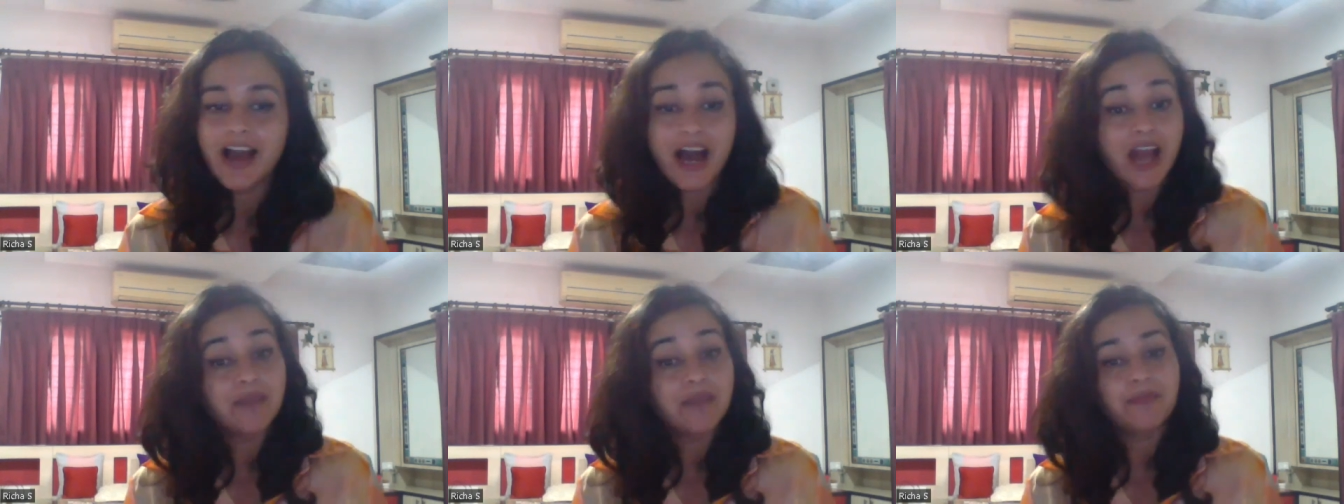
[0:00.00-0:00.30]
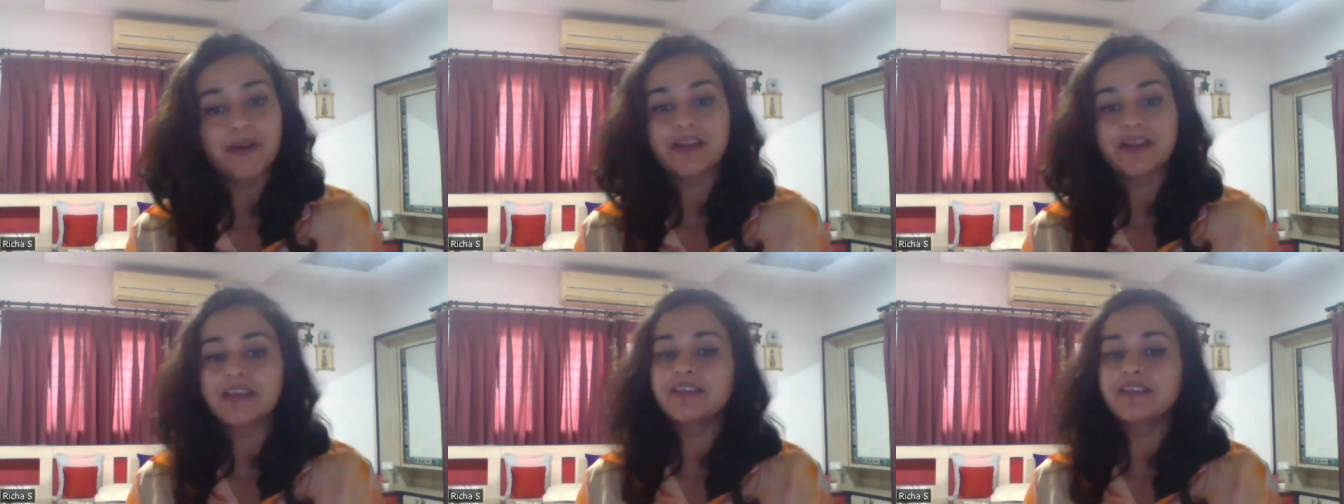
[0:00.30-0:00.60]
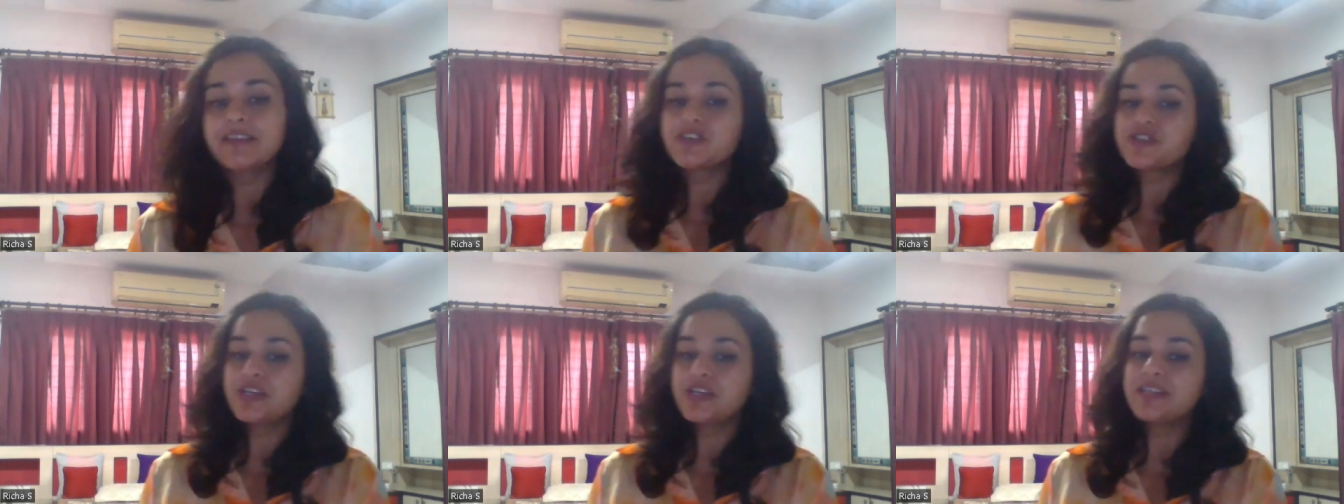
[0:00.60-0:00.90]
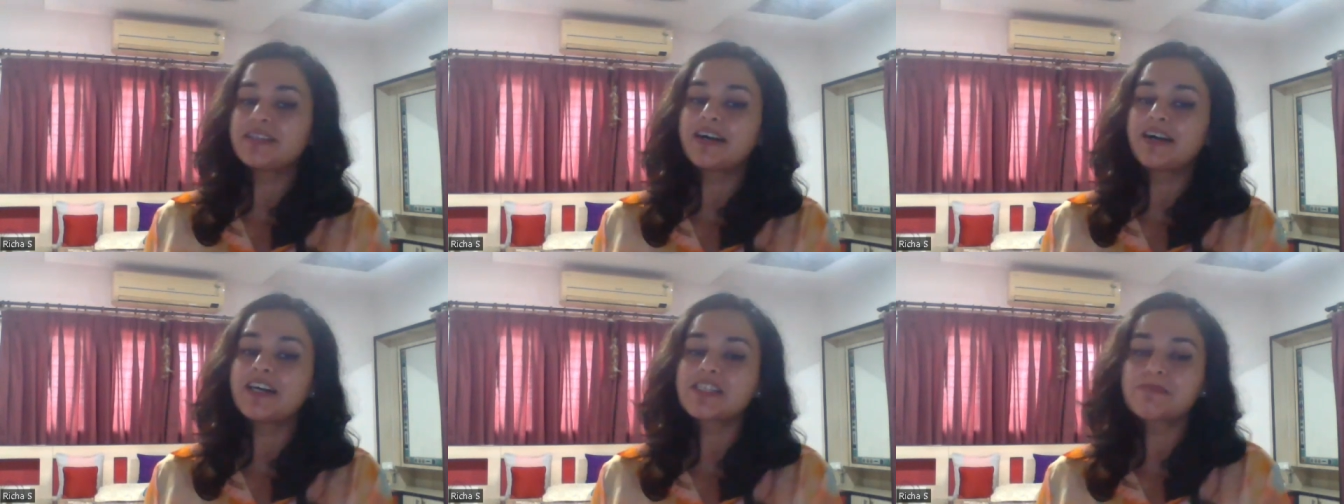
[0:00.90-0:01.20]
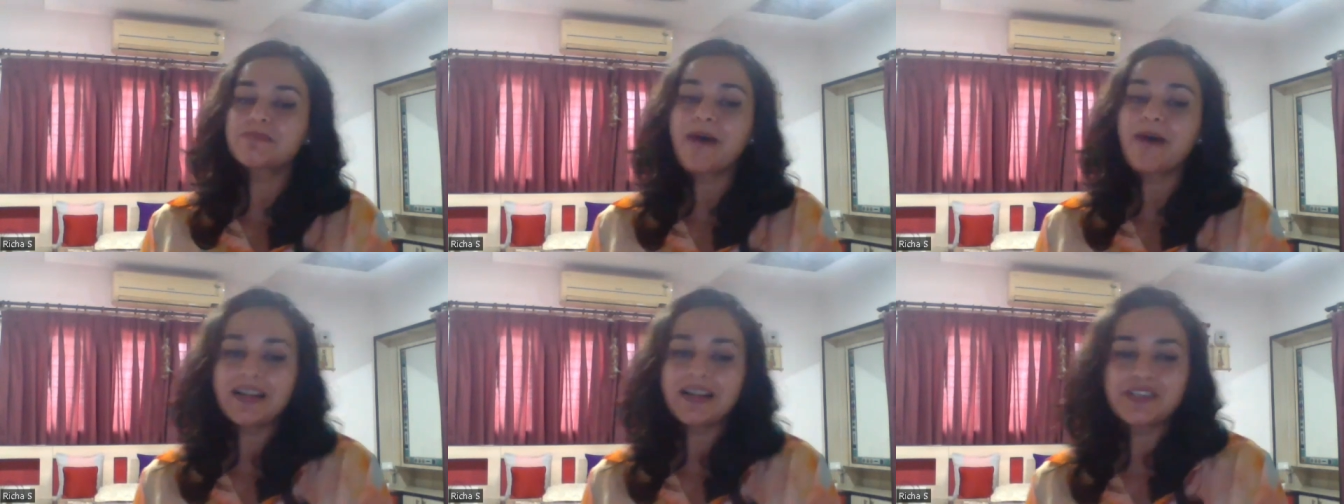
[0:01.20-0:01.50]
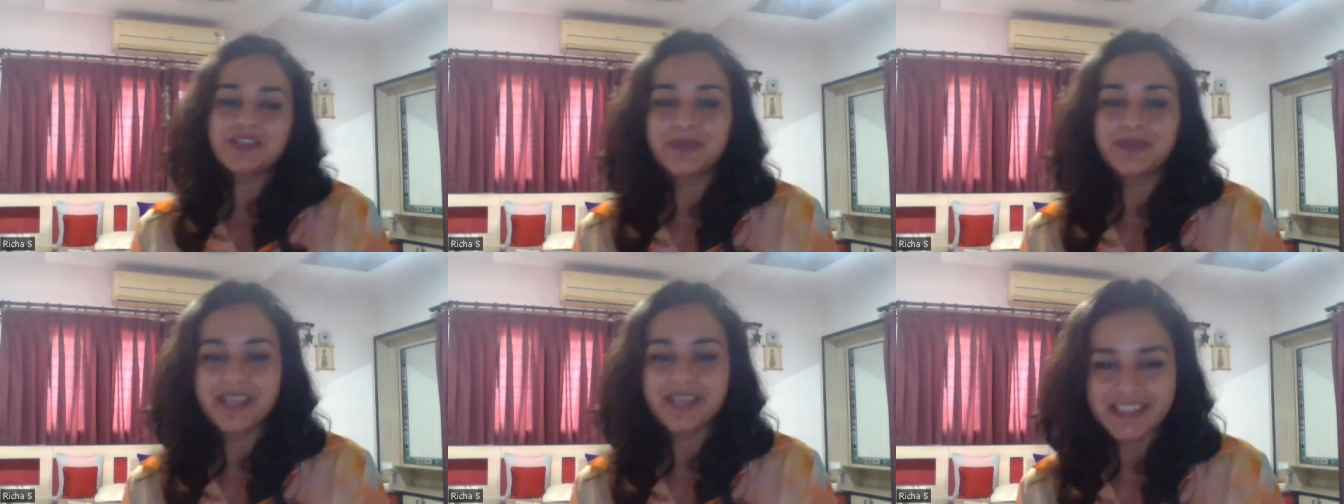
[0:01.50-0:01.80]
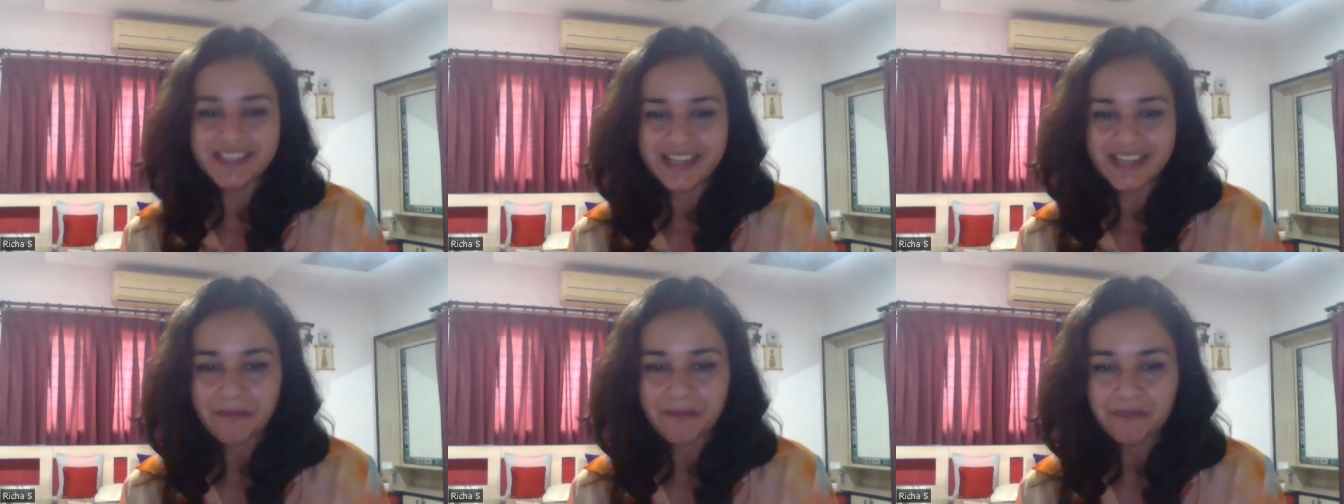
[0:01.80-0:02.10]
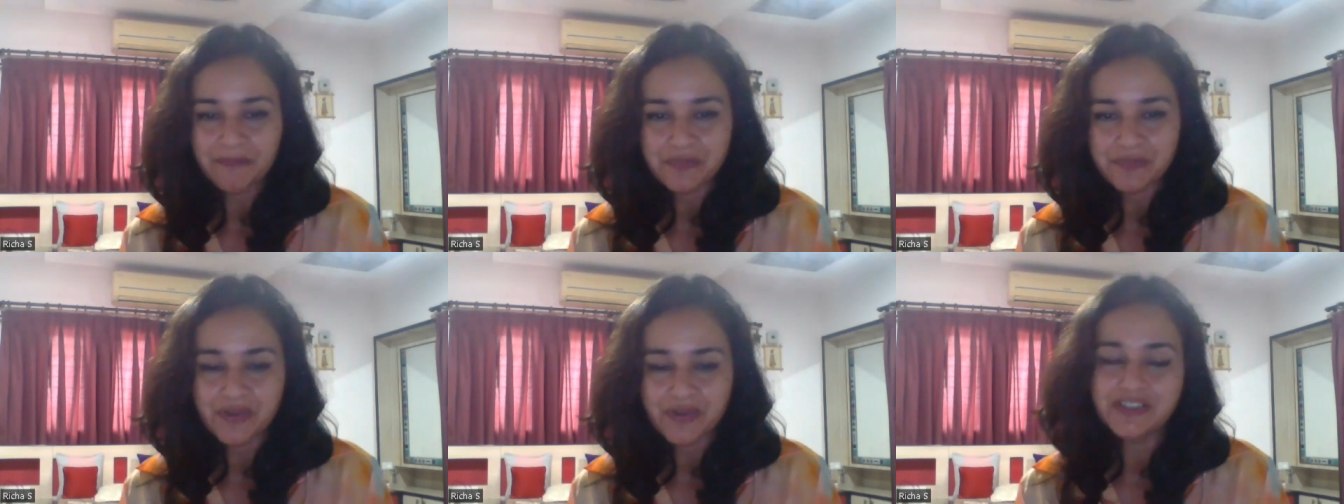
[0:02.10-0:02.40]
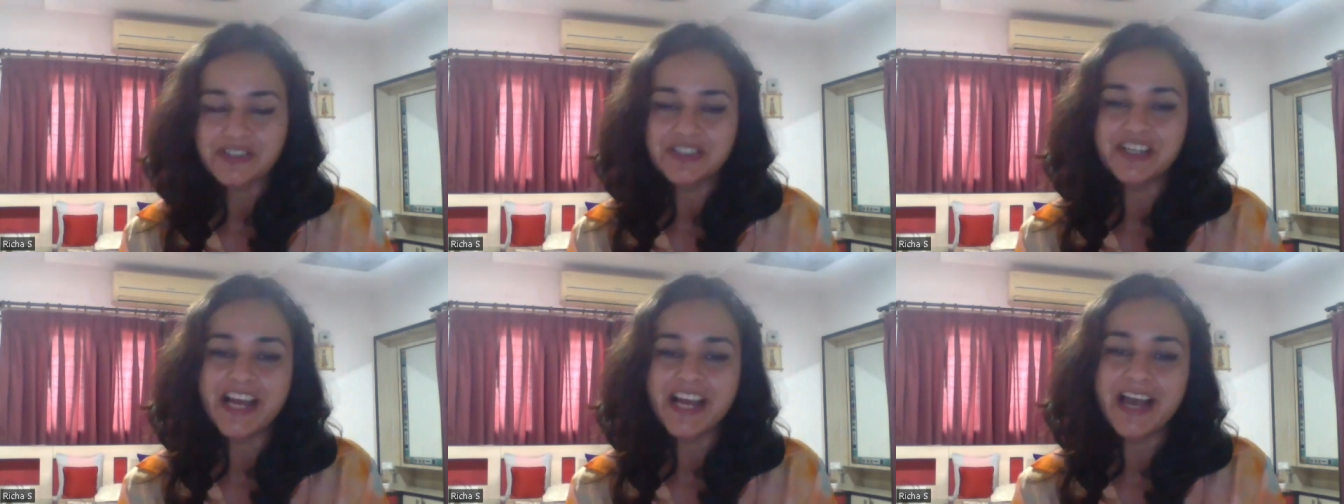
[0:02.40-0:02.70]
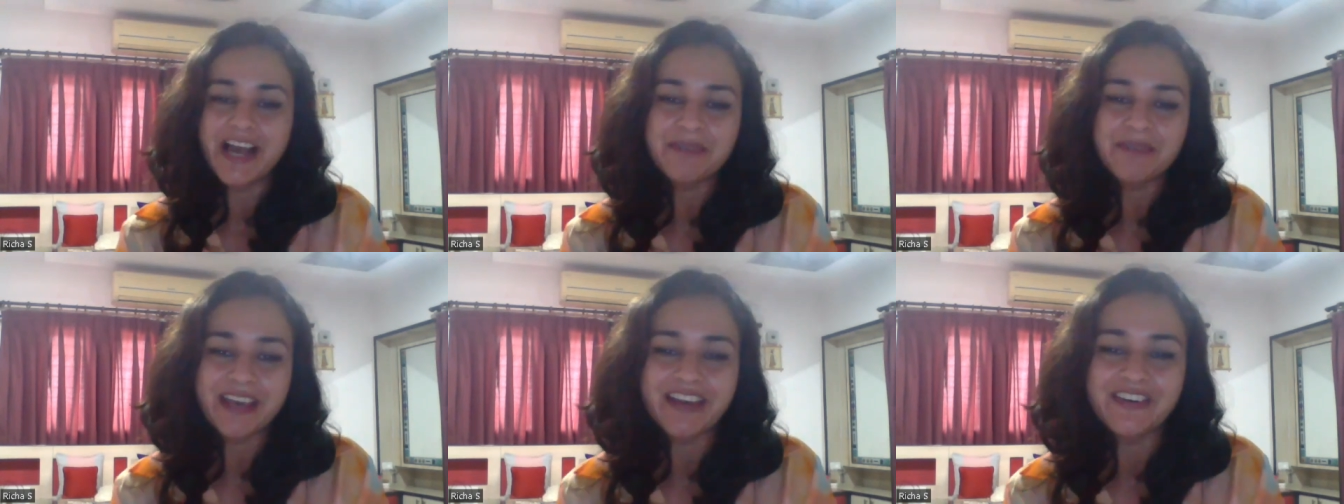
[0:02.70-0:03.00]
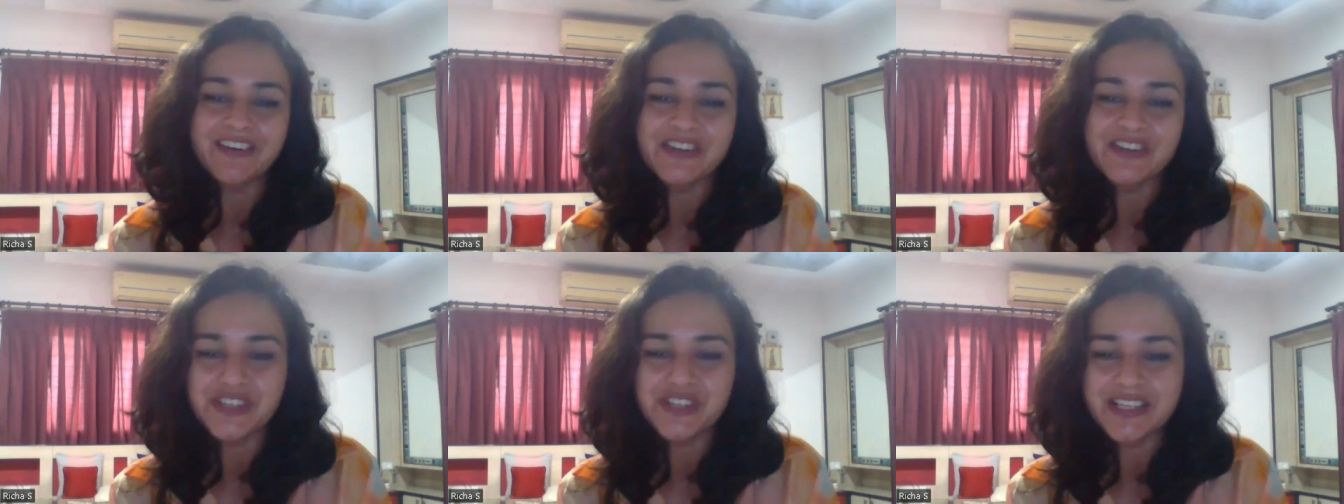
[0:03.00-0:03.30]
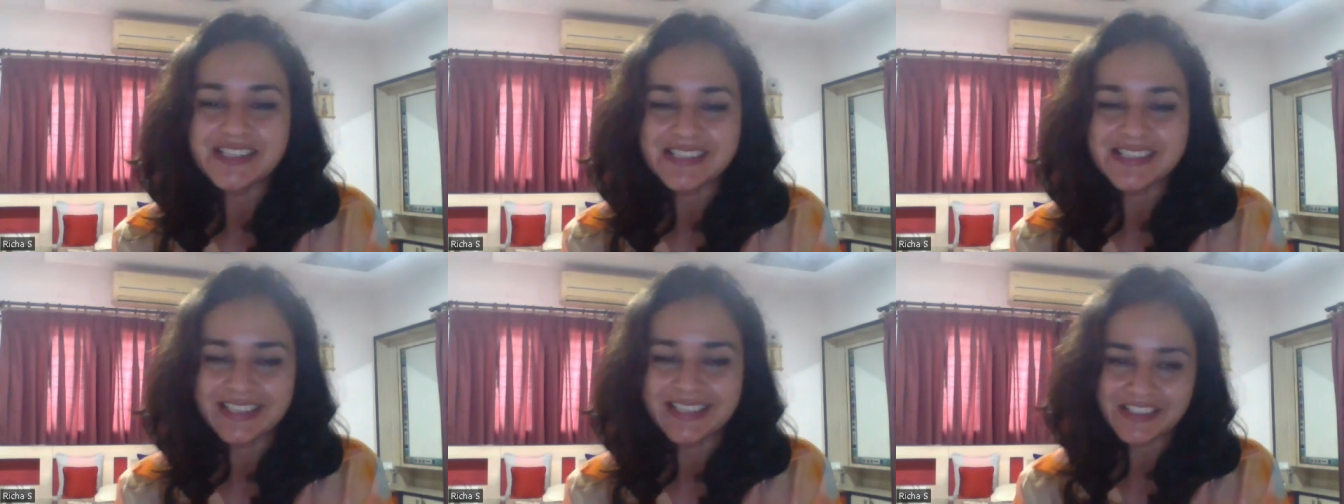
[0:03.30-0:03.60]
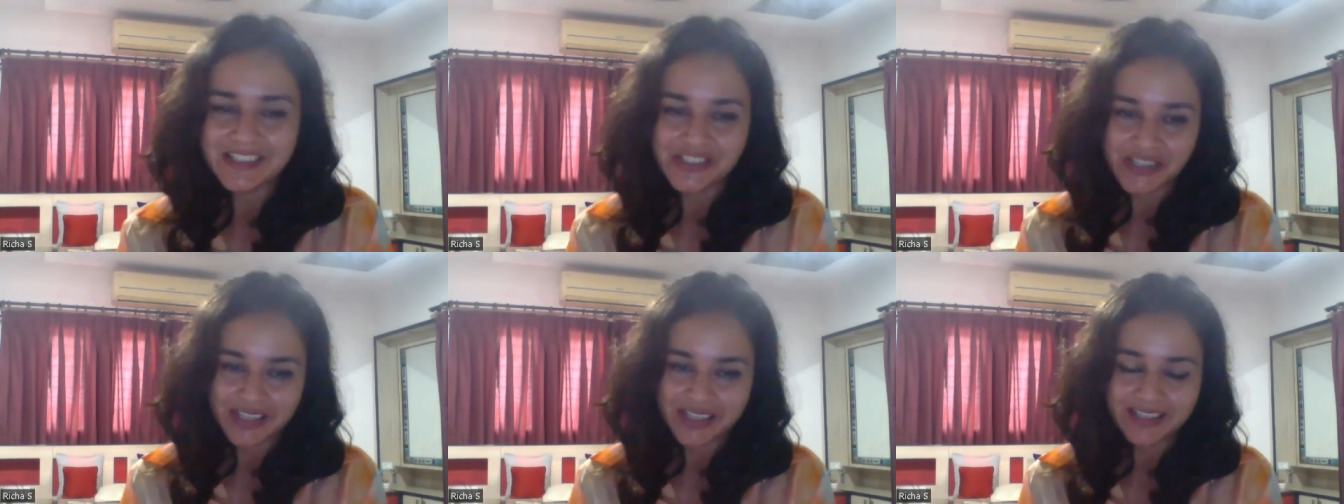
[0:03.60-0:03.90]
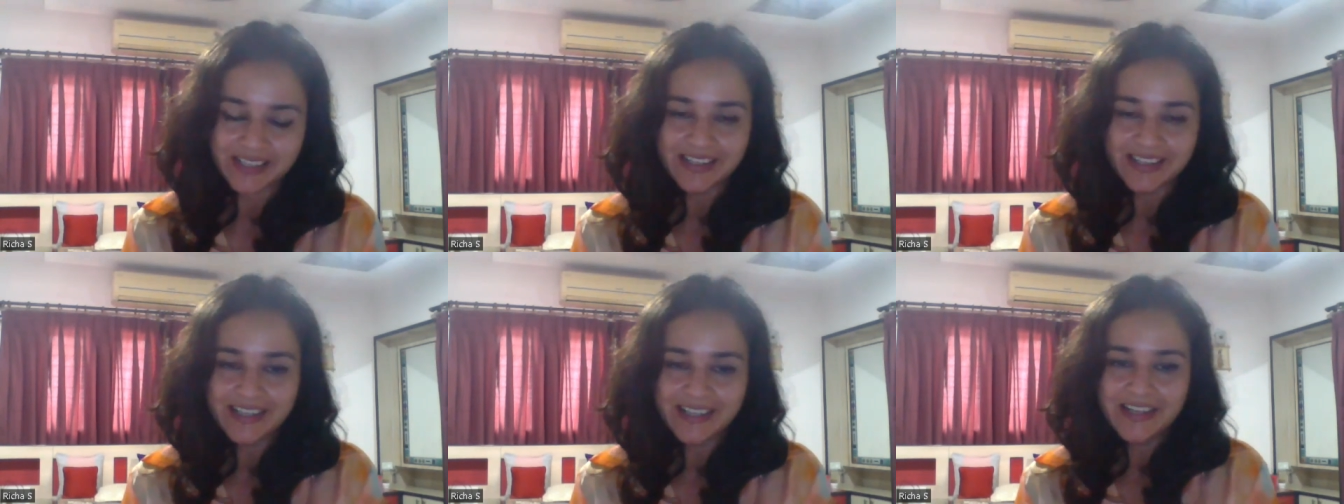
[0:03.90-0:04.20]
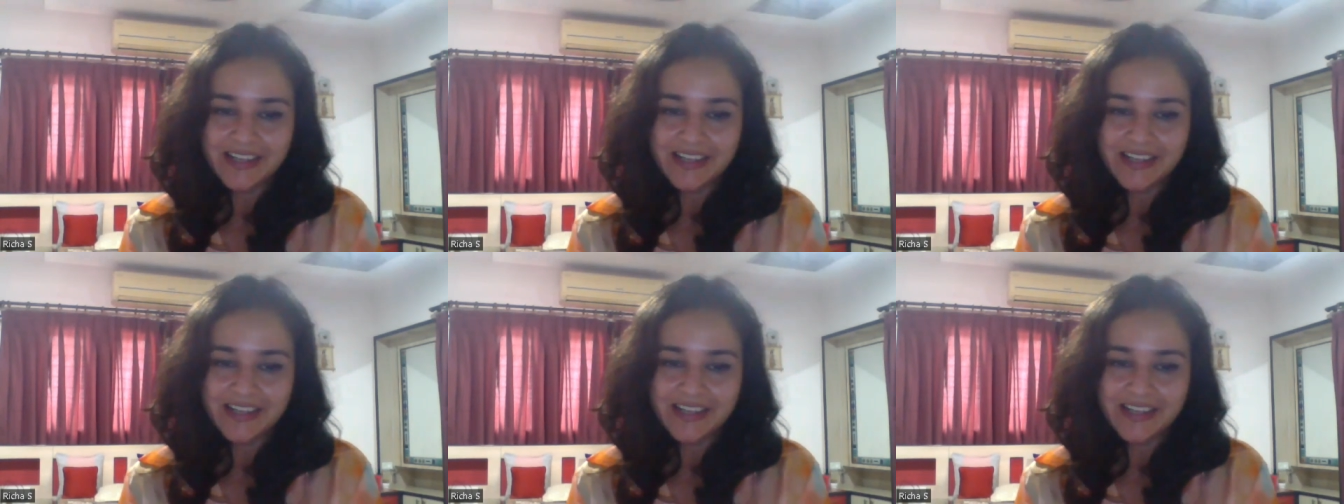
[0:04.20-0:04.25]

and bringing the cheetahs back to India, Dr. M.K. Ranjit Sinh Ji.